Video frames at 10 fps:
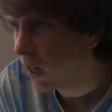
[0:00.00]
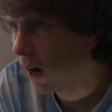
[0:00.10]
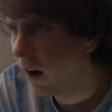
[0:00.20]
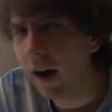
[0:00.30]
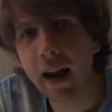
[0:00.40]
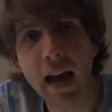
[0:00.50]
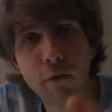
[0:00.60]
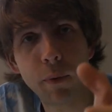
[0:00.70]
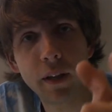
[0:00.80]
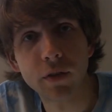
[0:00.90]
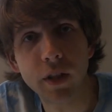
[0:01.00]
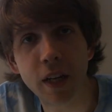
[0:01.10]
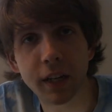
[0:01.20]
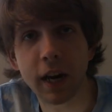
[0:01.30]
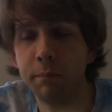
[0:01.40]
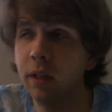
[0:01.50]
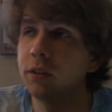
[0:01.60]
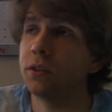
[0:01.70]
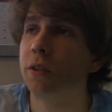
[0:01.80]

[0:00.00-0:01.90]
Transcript: Alright, have a blessed day. God bless.